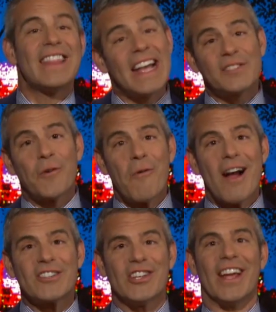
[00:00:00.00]
Thanks for
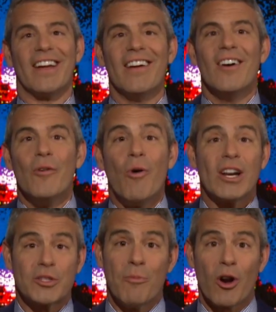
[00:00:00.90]
watching.
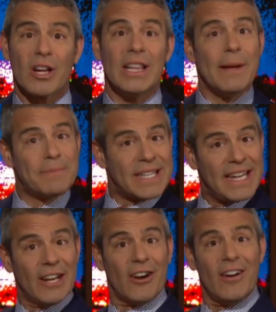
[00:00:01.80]
Watch more clips
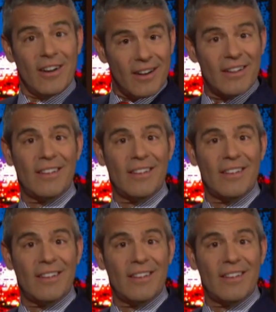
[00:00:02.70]
here,